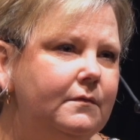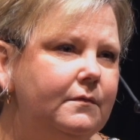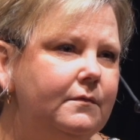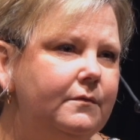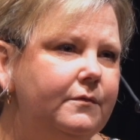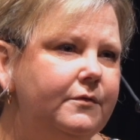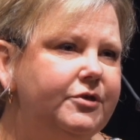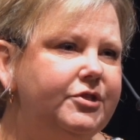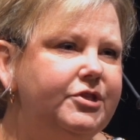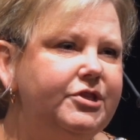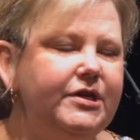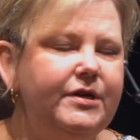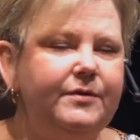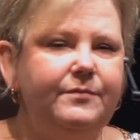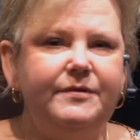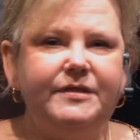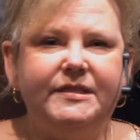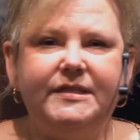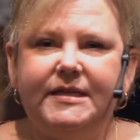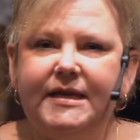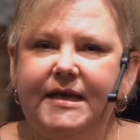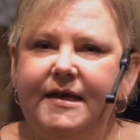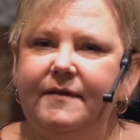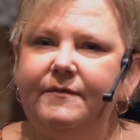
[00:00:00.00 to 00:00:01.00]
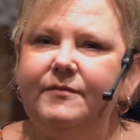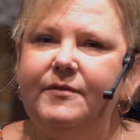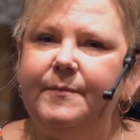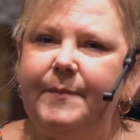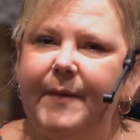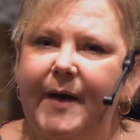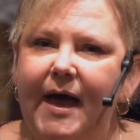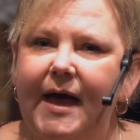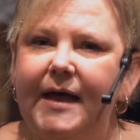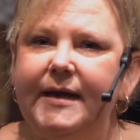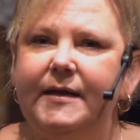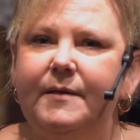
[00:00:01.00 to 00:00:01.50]
Where she received the
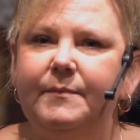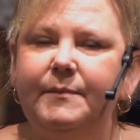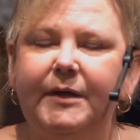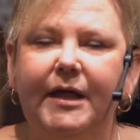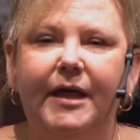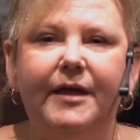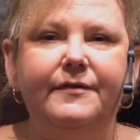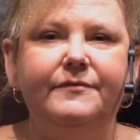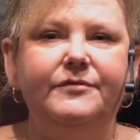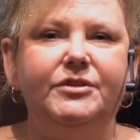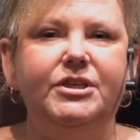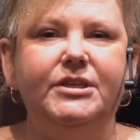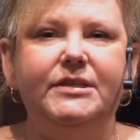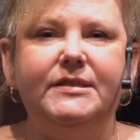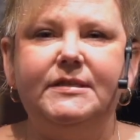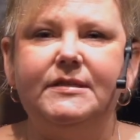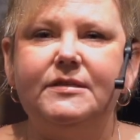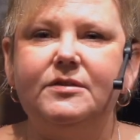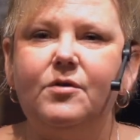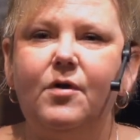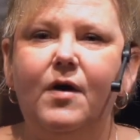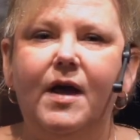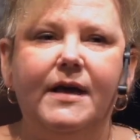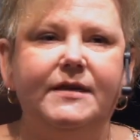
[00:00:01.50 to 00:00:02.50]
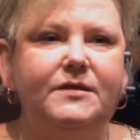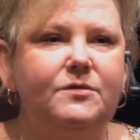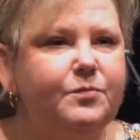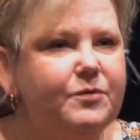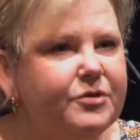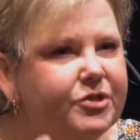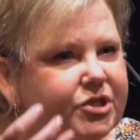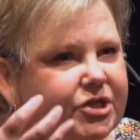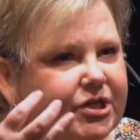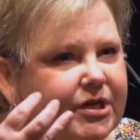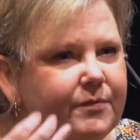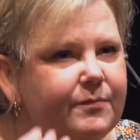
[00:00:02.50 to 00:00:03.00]
body and blood of Jesus Christ, where
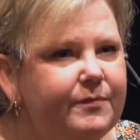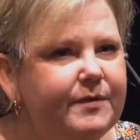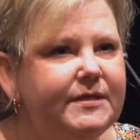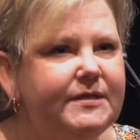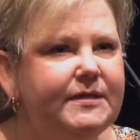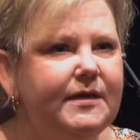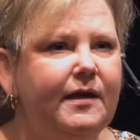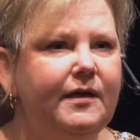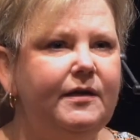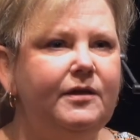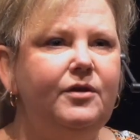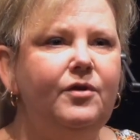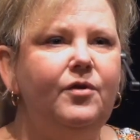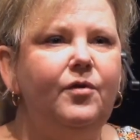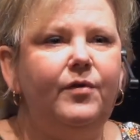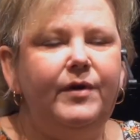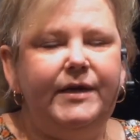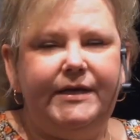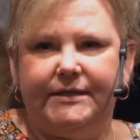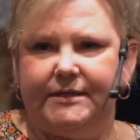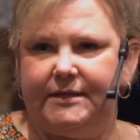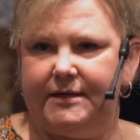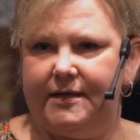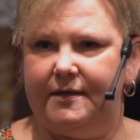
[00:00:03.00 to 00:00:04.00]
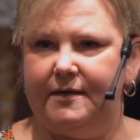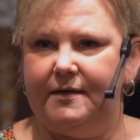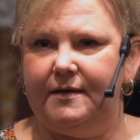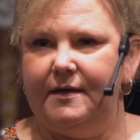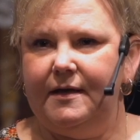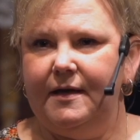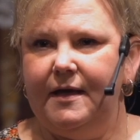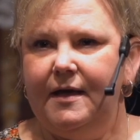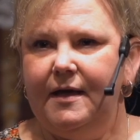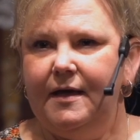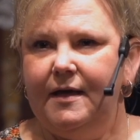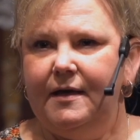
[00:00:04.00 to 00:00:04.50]
she was anointed,
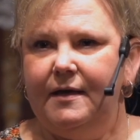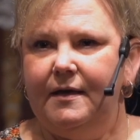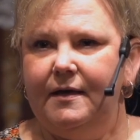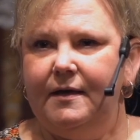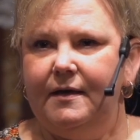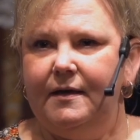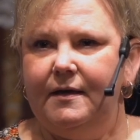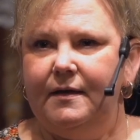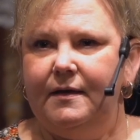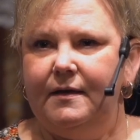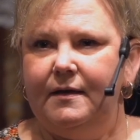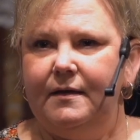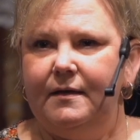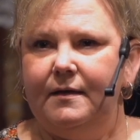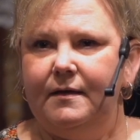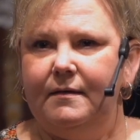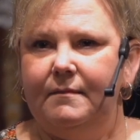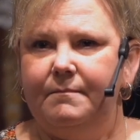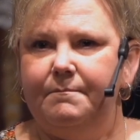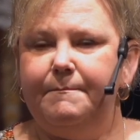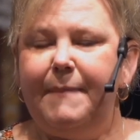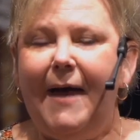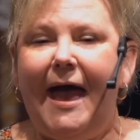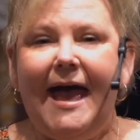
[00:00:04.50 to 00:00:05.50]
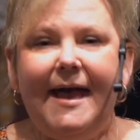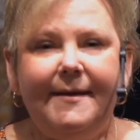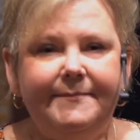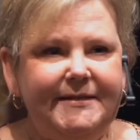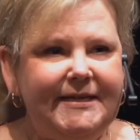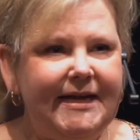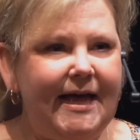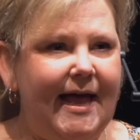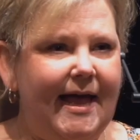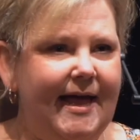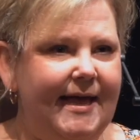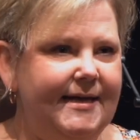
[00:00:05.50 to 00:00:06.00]

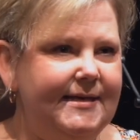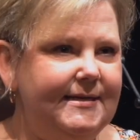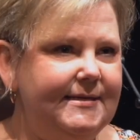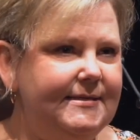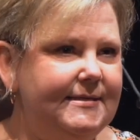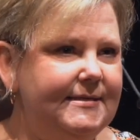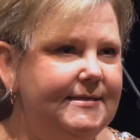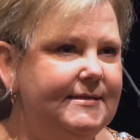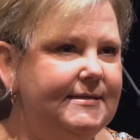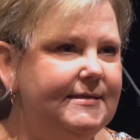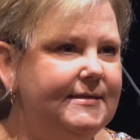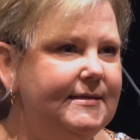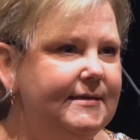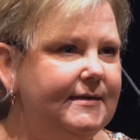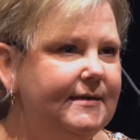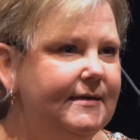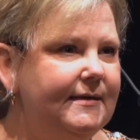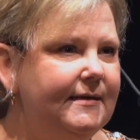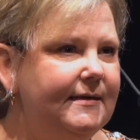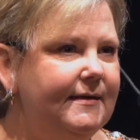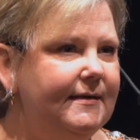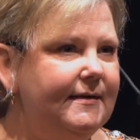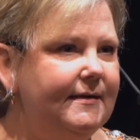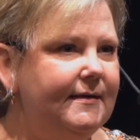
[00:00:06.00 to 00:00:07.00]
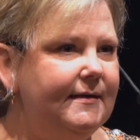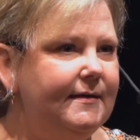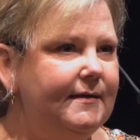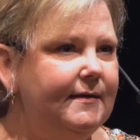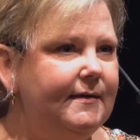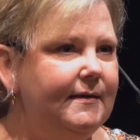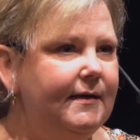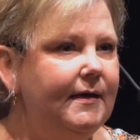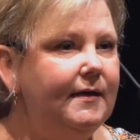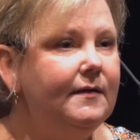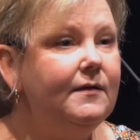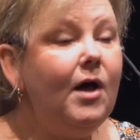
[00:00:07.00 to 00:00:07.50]
baptized,
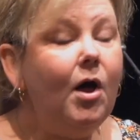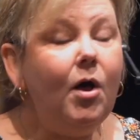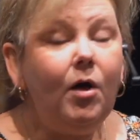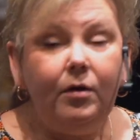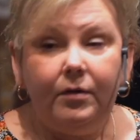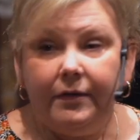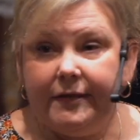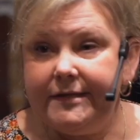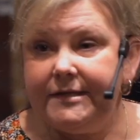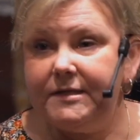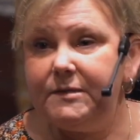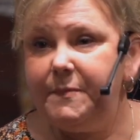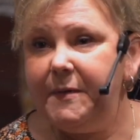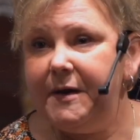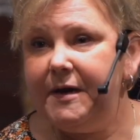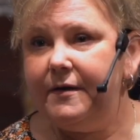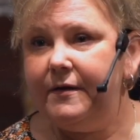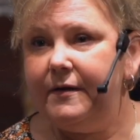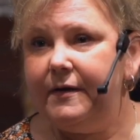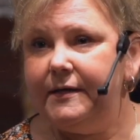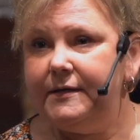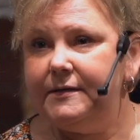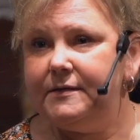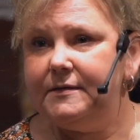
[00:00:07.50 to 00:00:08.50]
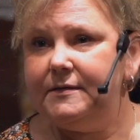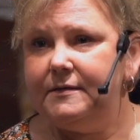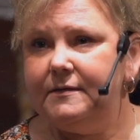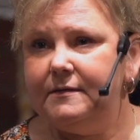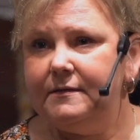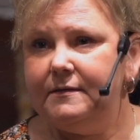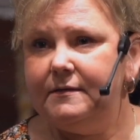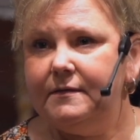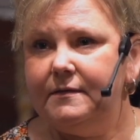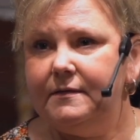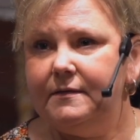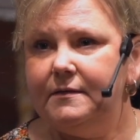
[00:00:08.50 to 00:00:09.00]
and the Holy Spirit.
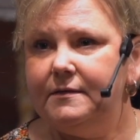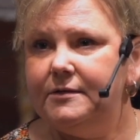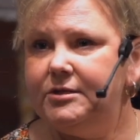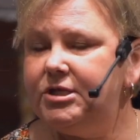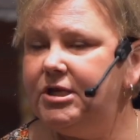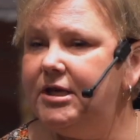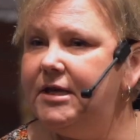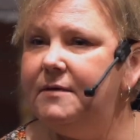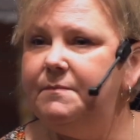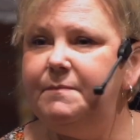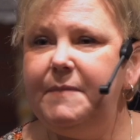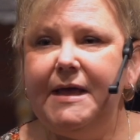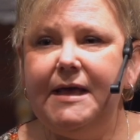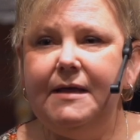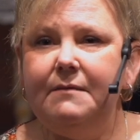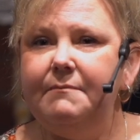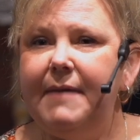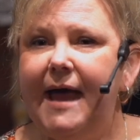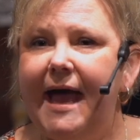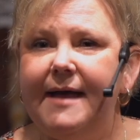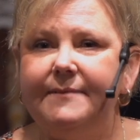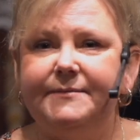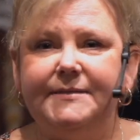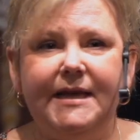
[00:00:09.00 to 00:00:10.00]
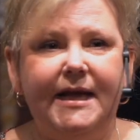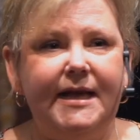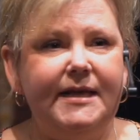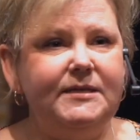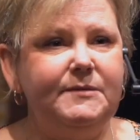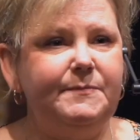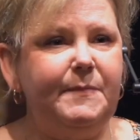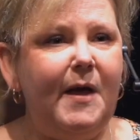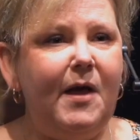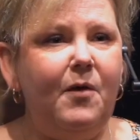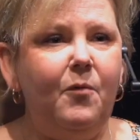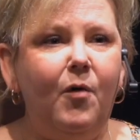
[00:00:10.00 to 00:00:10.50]
She had been
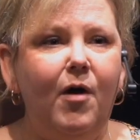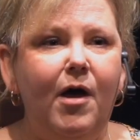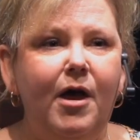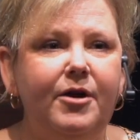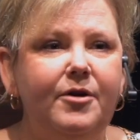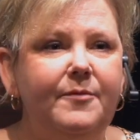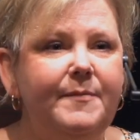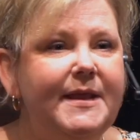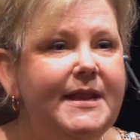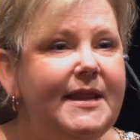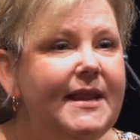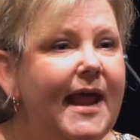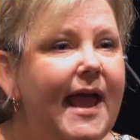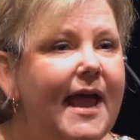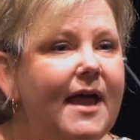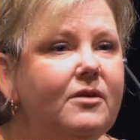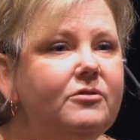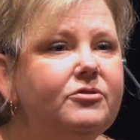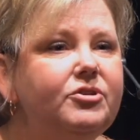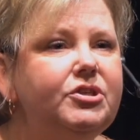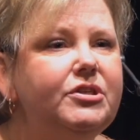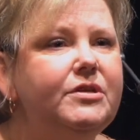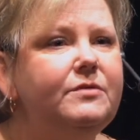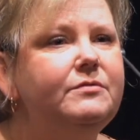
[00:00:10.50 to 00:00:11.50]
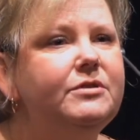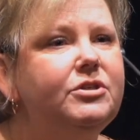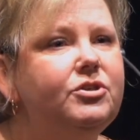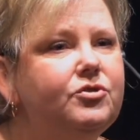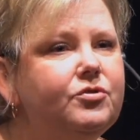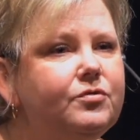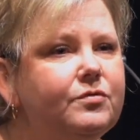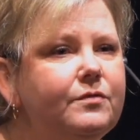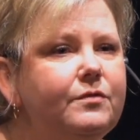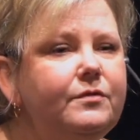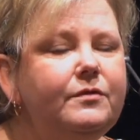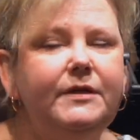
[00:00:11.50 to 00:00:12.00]
baptized by water, but now she was
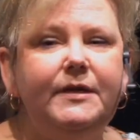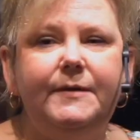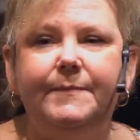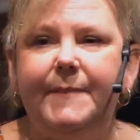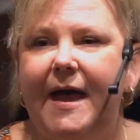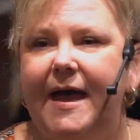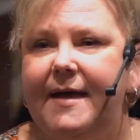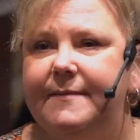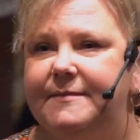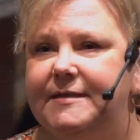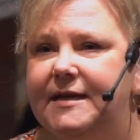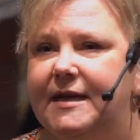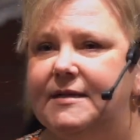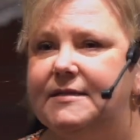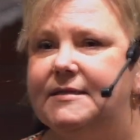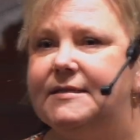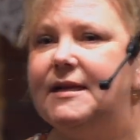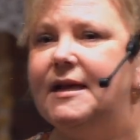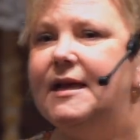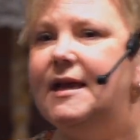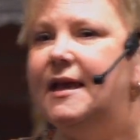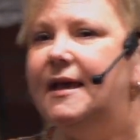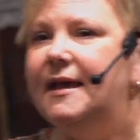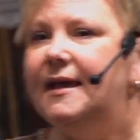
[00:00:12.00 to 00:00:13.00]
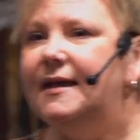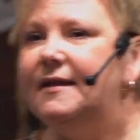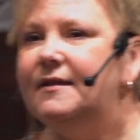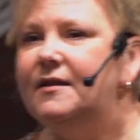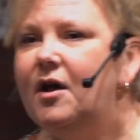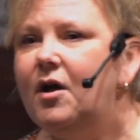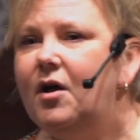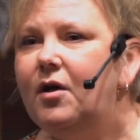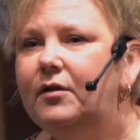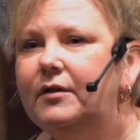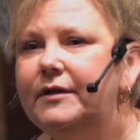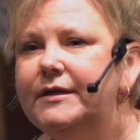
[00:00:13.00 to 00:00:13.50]
truly baptized in the
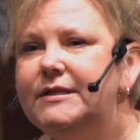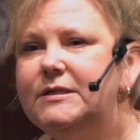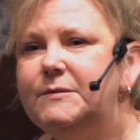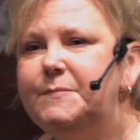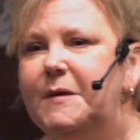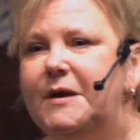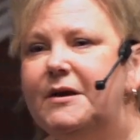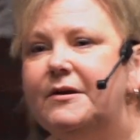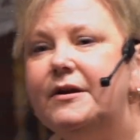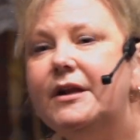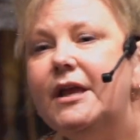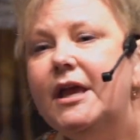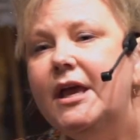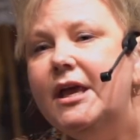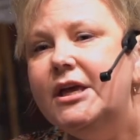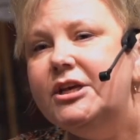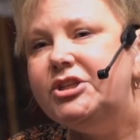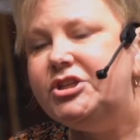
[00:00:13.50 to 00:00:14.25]
Holy Spirit.